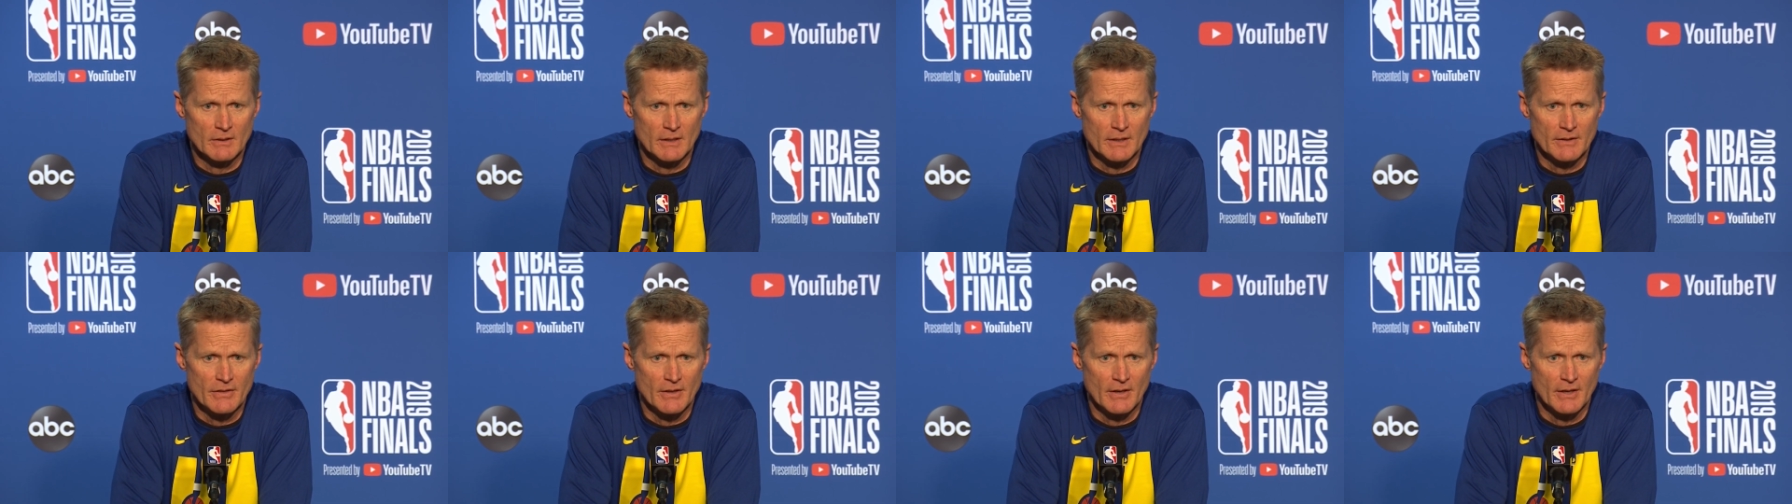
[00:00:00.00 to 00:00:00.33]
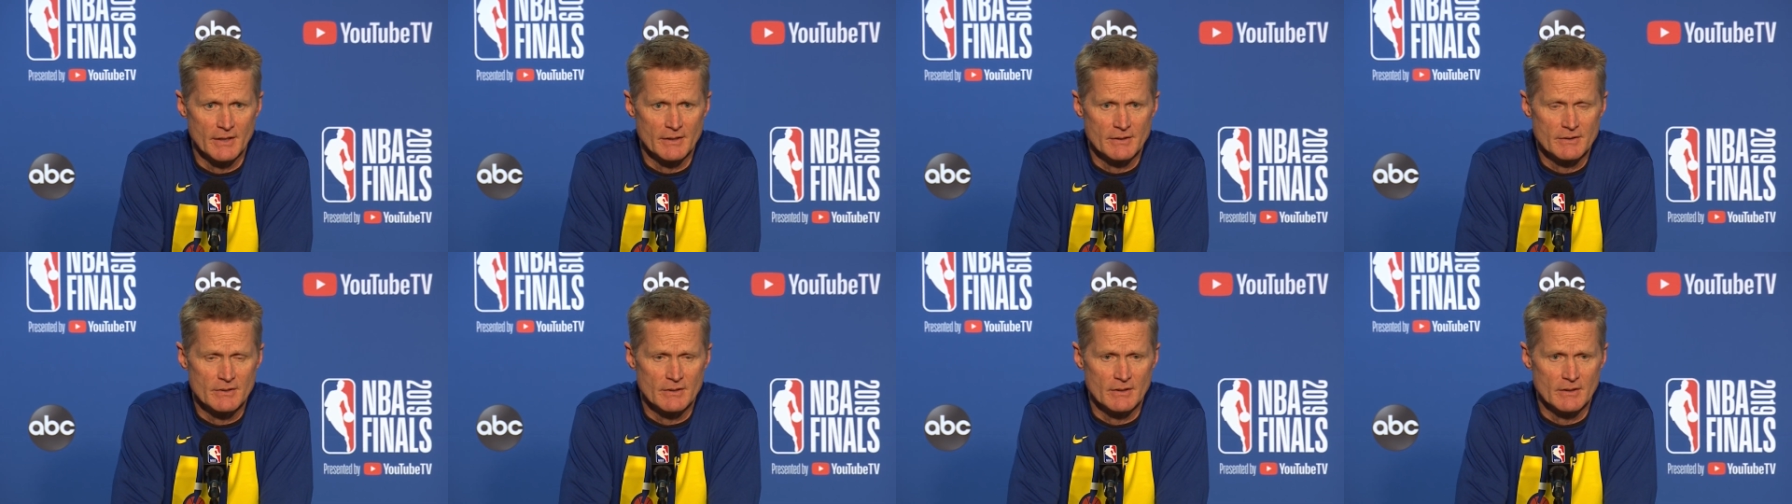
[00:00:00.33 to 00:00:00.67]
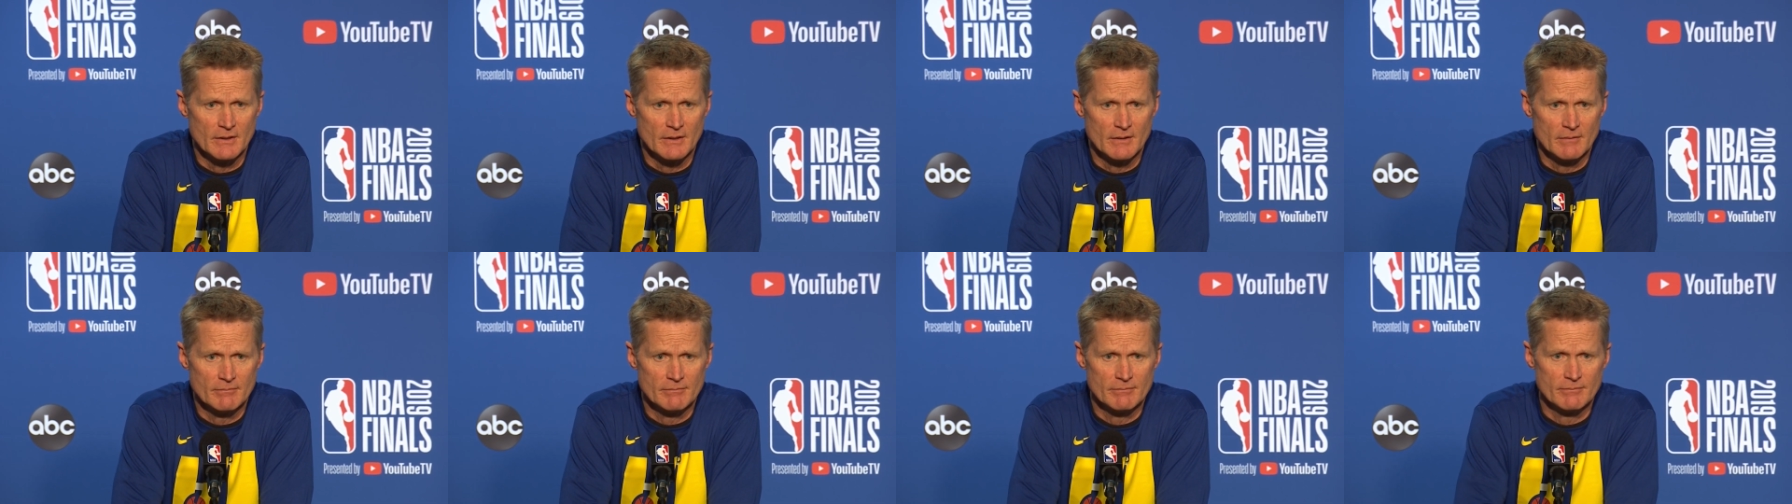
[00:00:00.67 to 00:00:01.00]
I thought
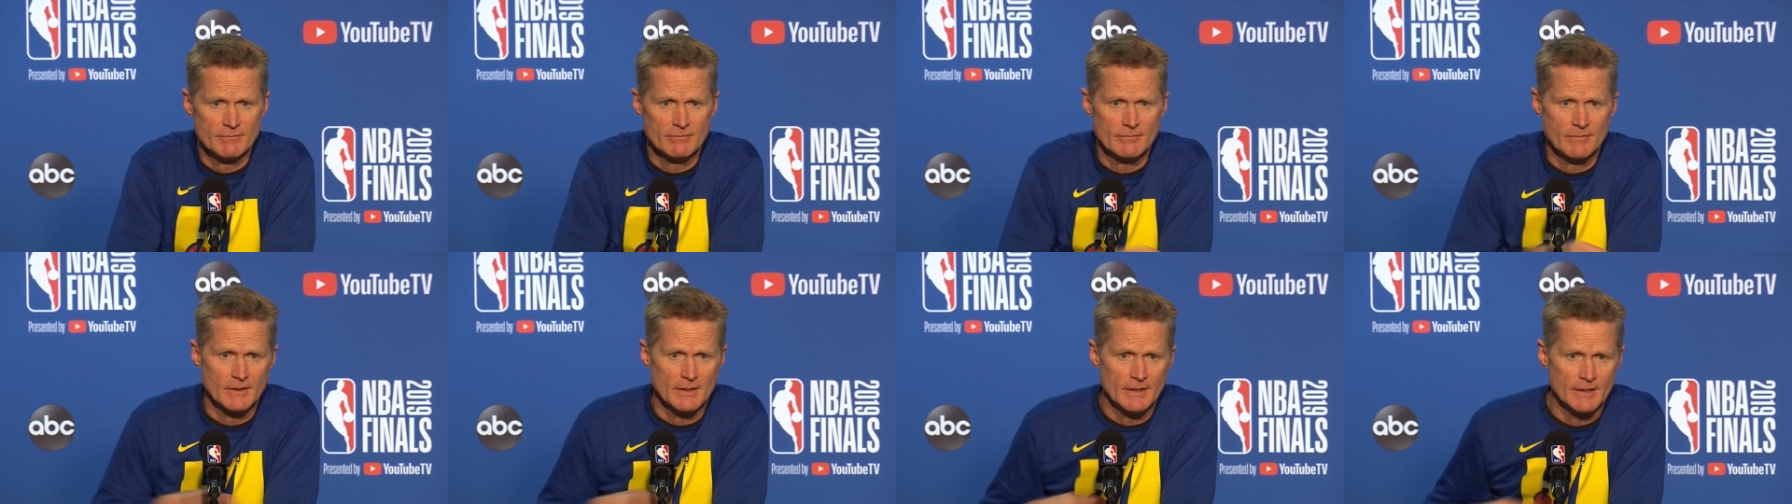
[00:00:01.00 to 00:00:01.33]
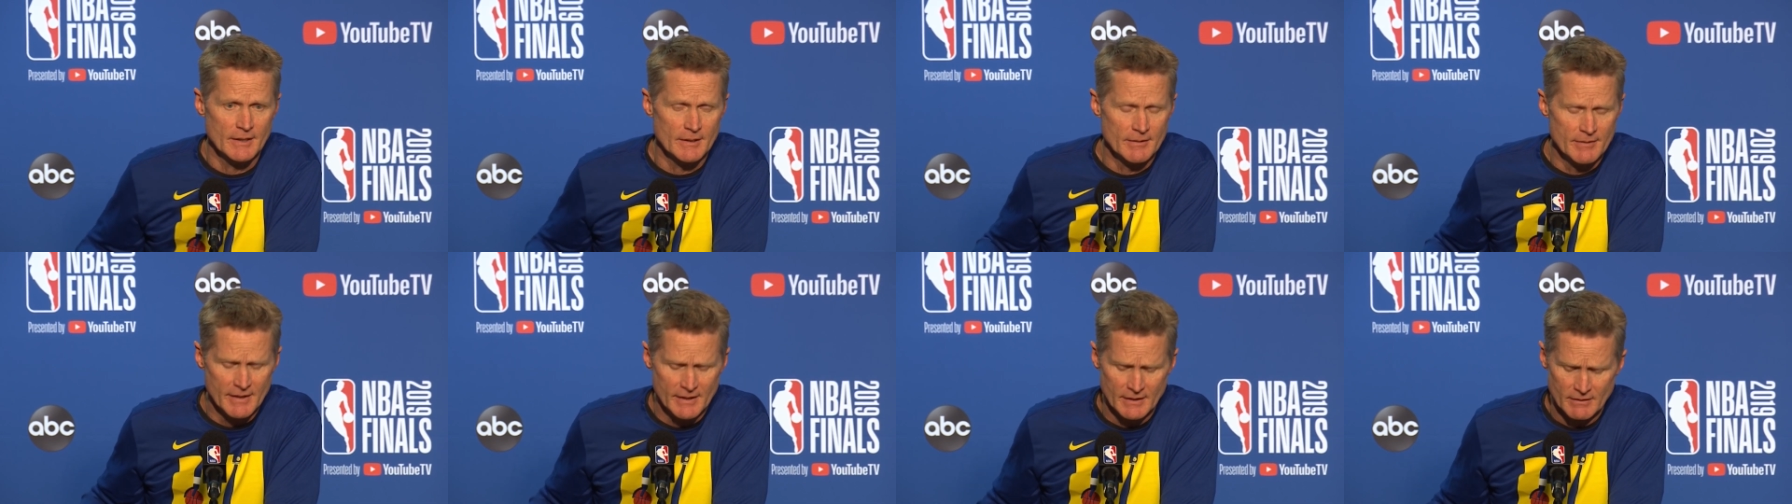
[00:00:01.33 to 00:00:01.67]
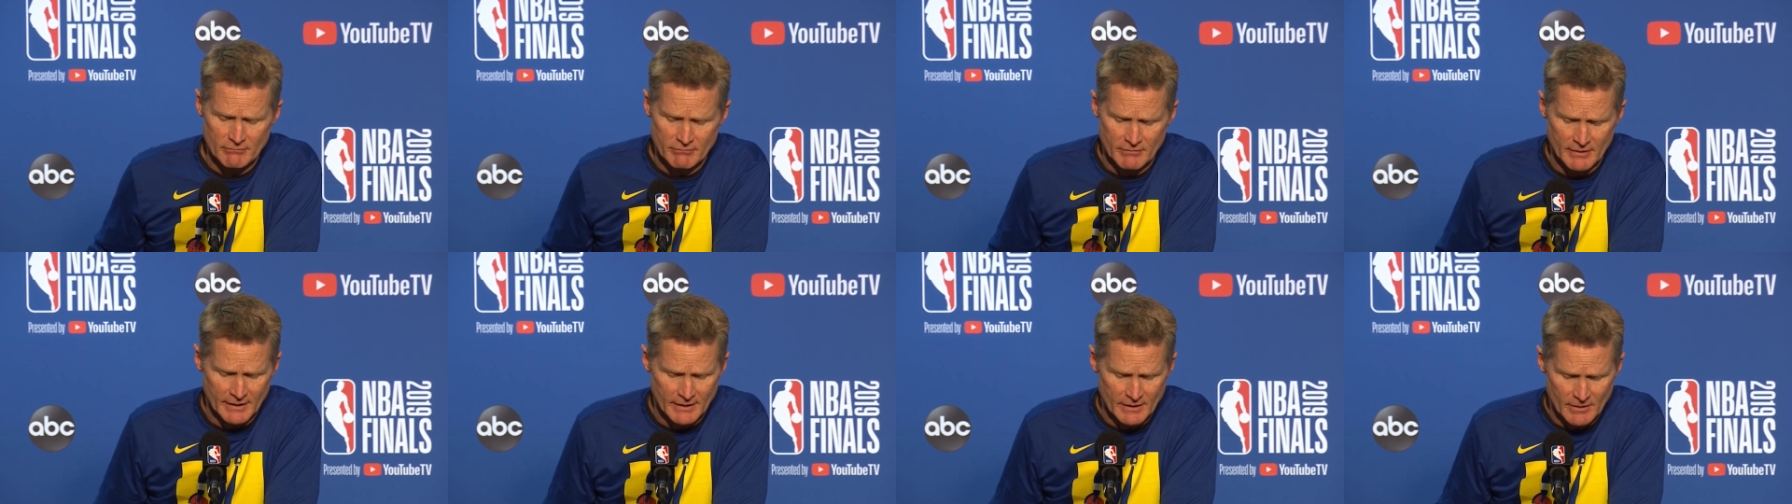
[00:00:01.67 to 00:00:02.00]
uh, uh, they
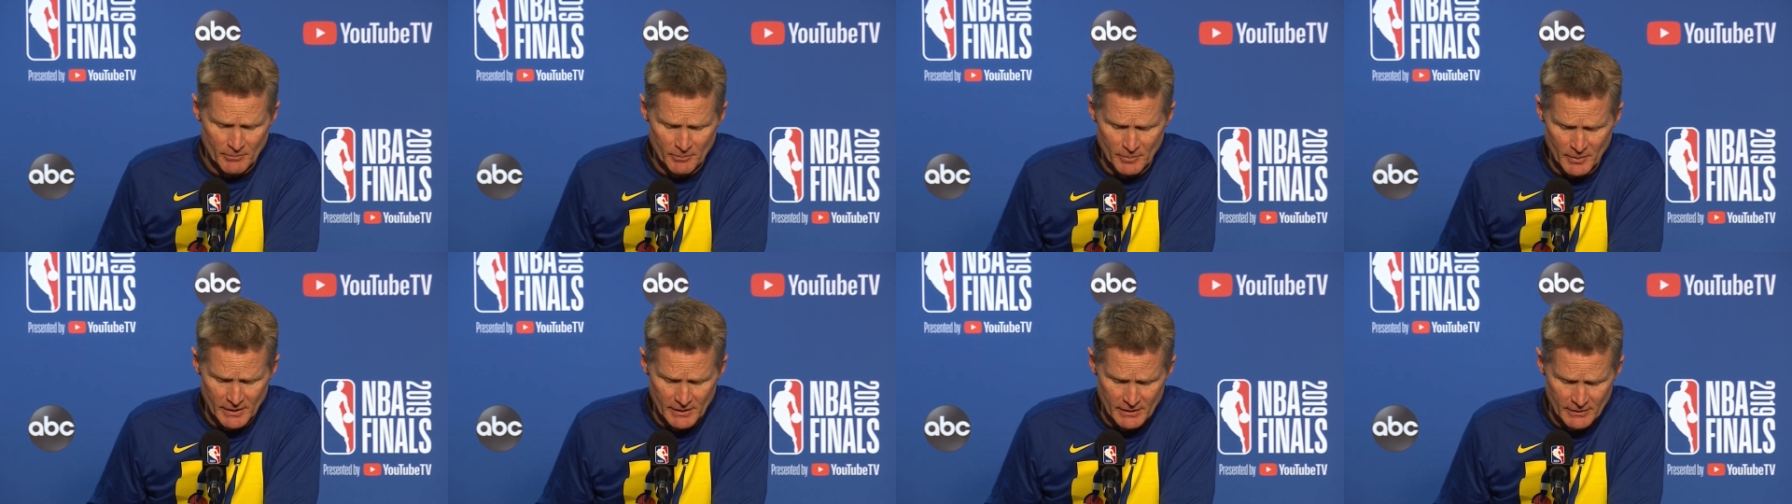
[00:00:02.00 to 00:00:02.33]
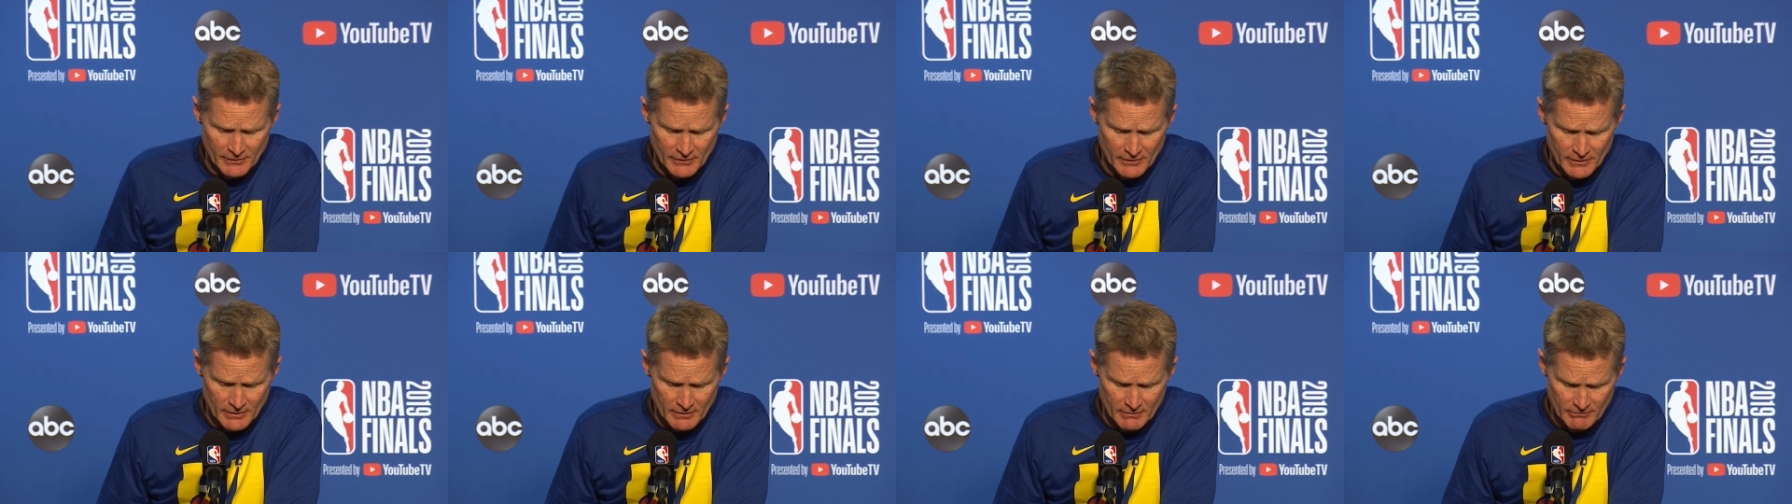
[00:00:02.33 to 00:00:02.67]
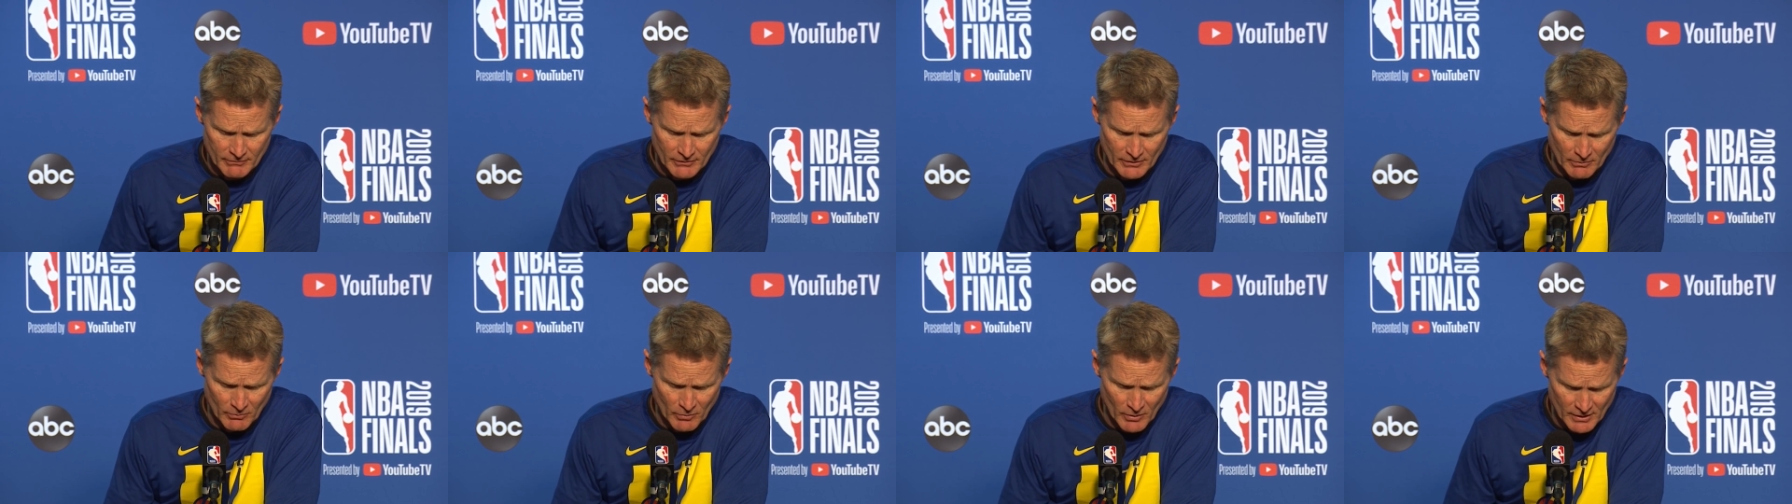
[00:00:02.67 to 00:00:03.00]
they competed their
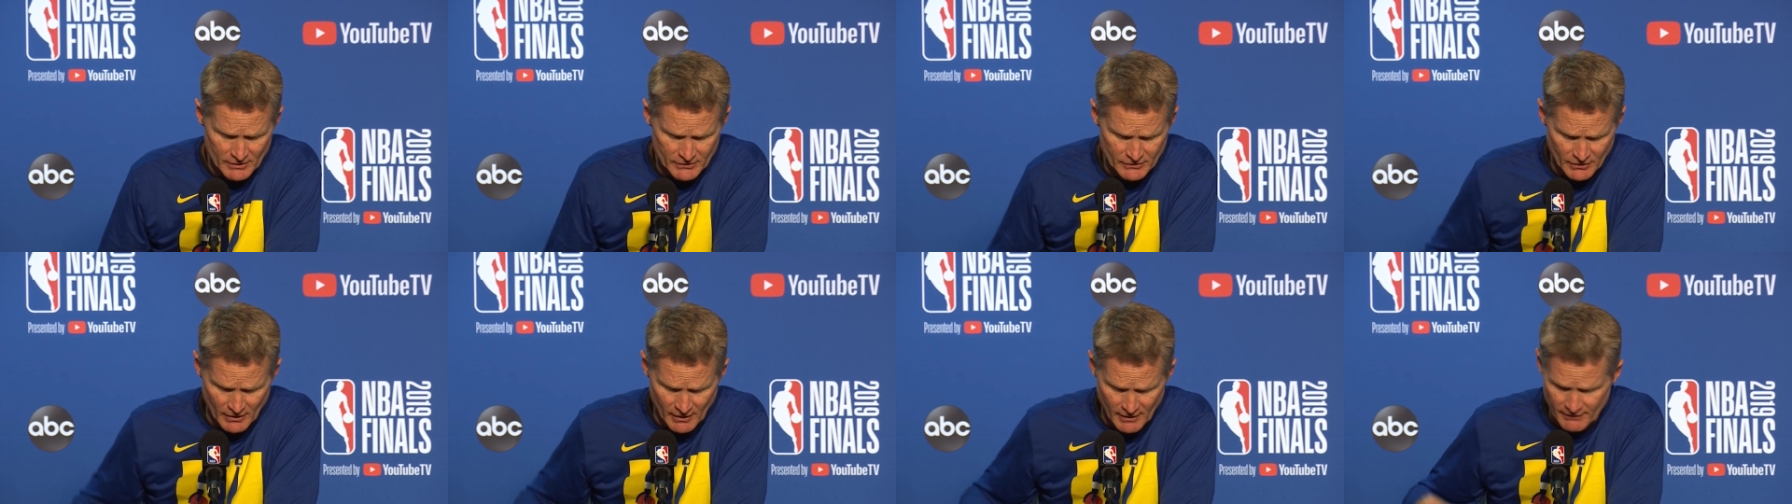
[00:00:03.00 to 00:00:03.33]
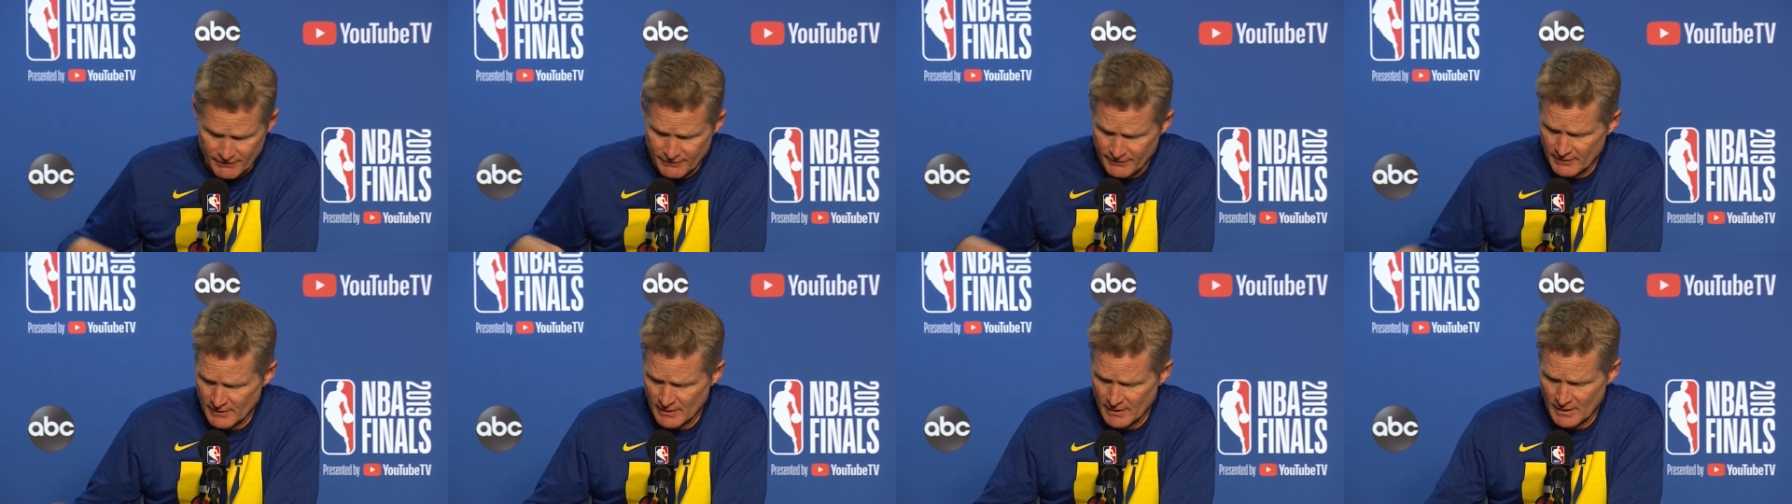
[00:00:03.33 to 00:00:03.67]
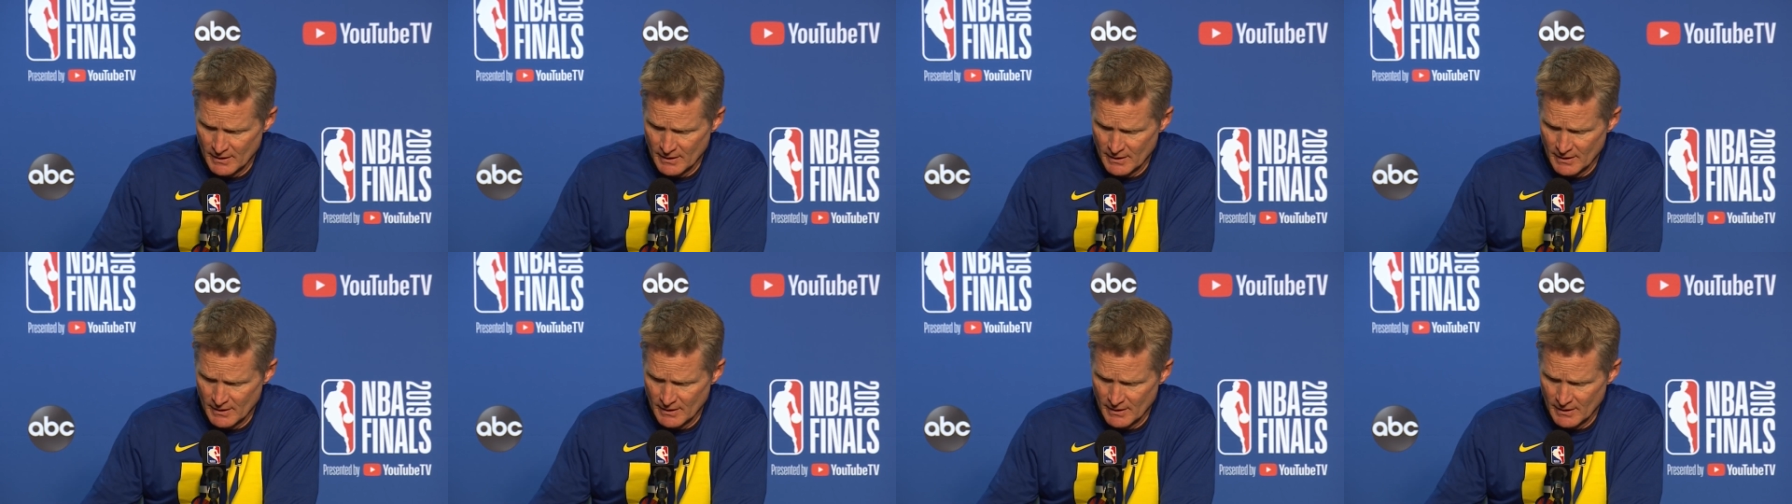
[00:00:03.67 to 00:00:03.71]
their butts off,